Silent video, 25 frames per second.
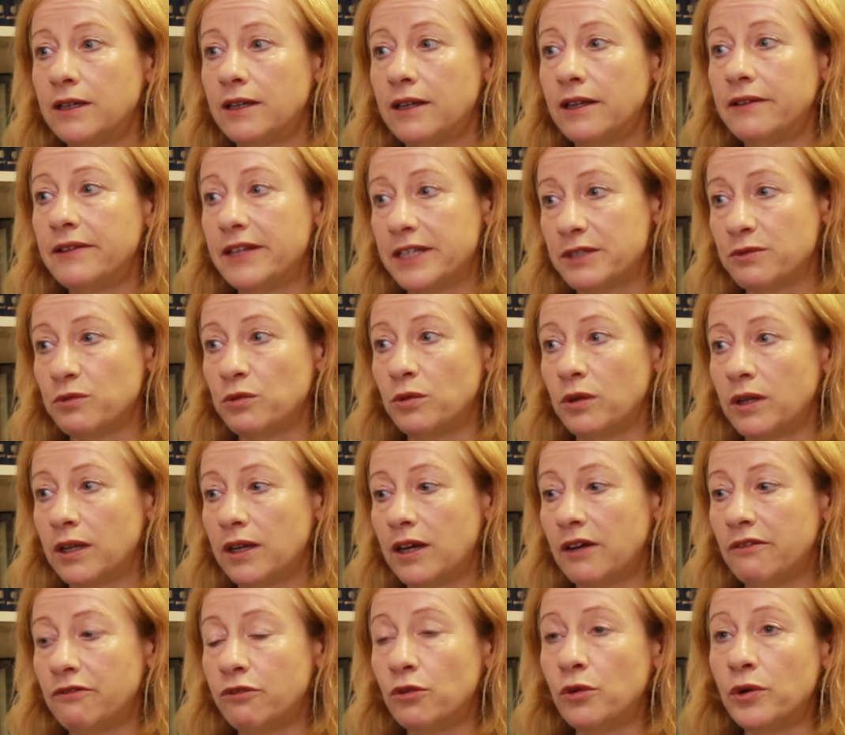And this will
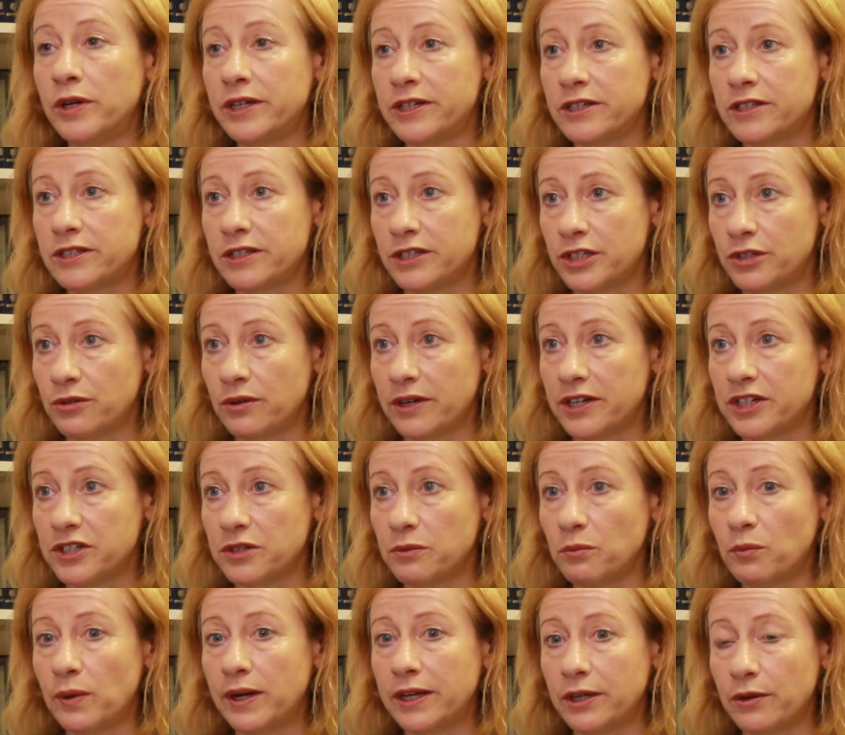avoid a
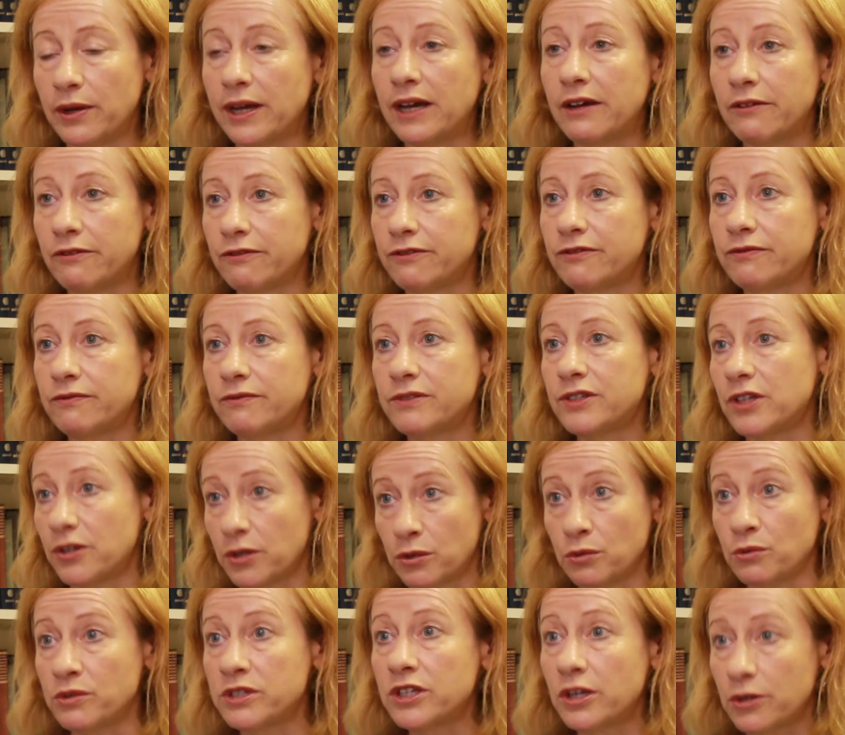situation where you have
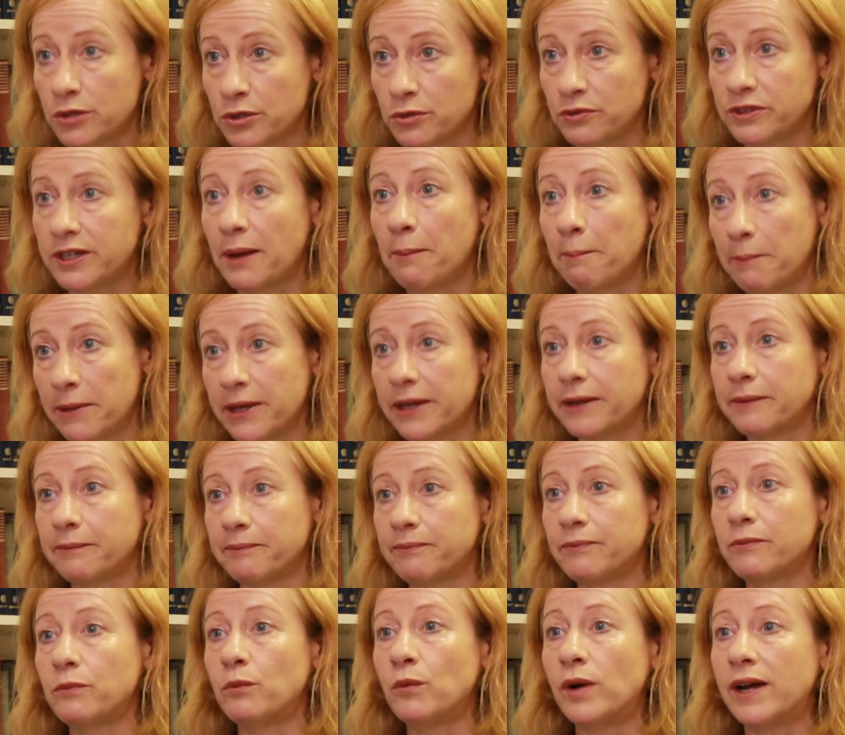so-called social dumping,
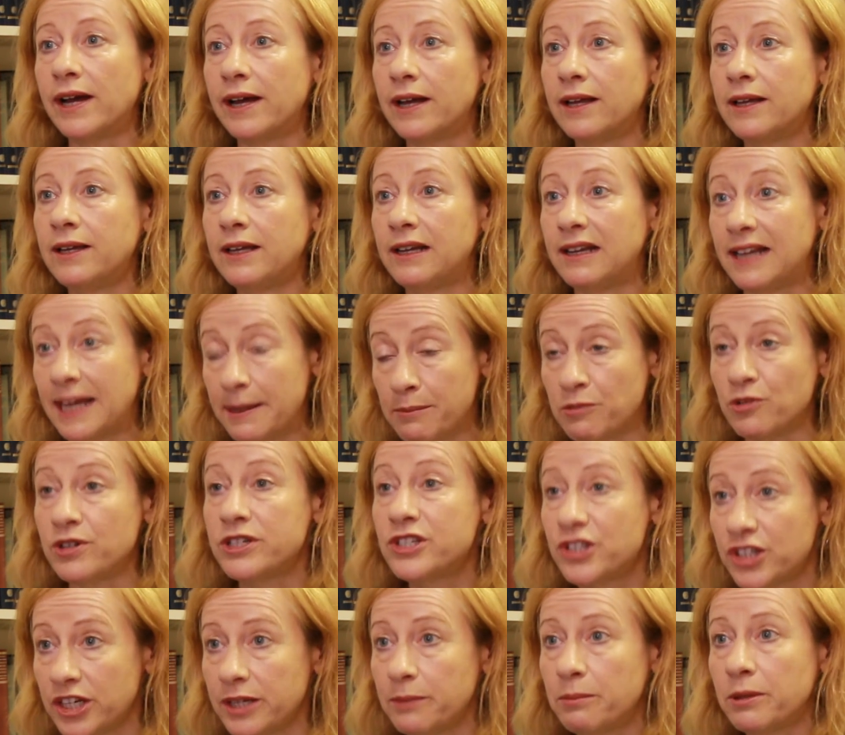where labour is
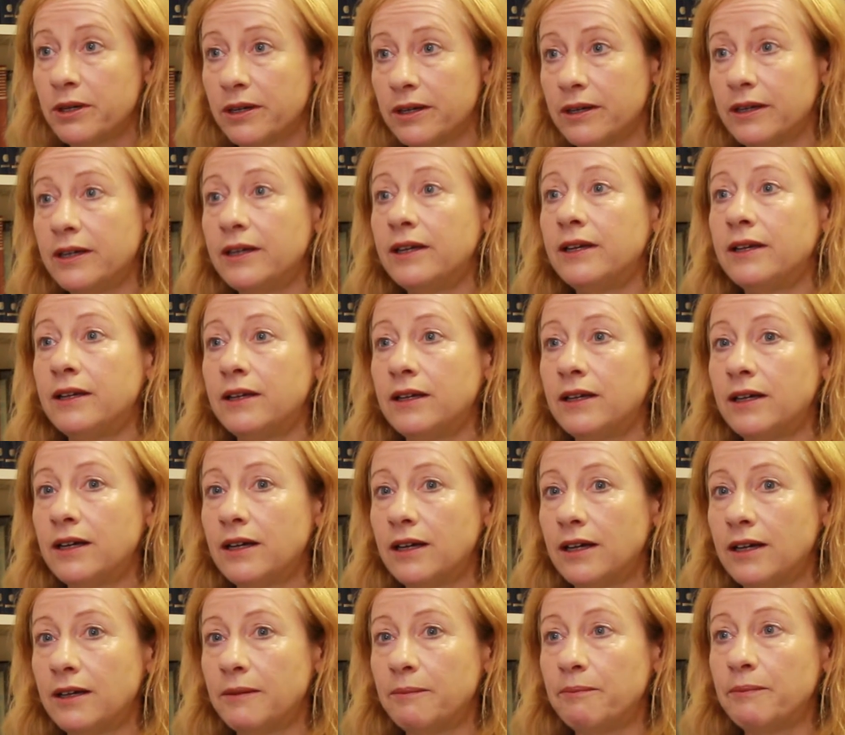cheaper
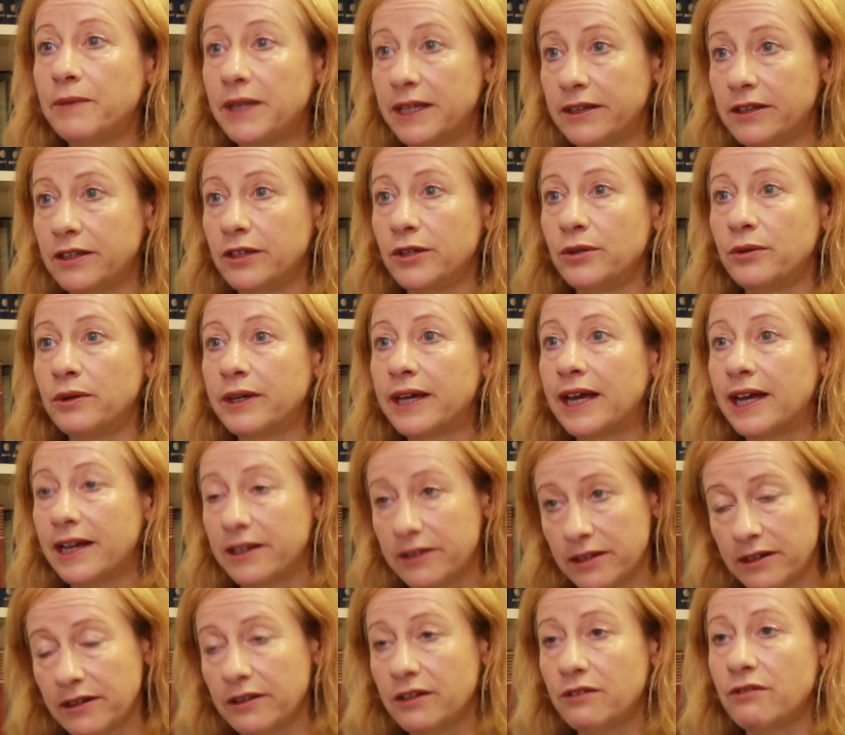in the UK
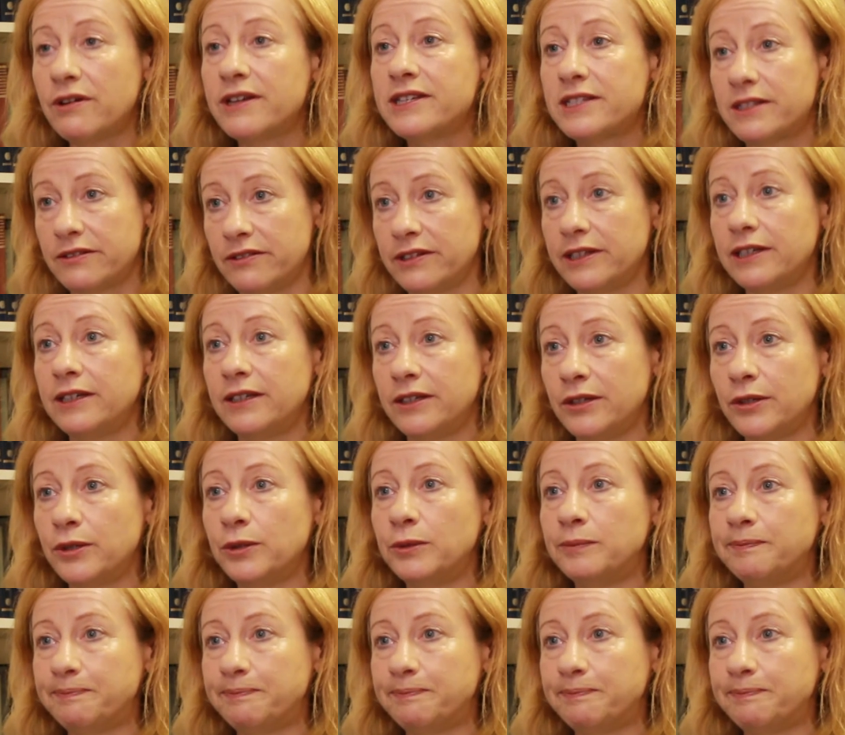than in the rest of the EU.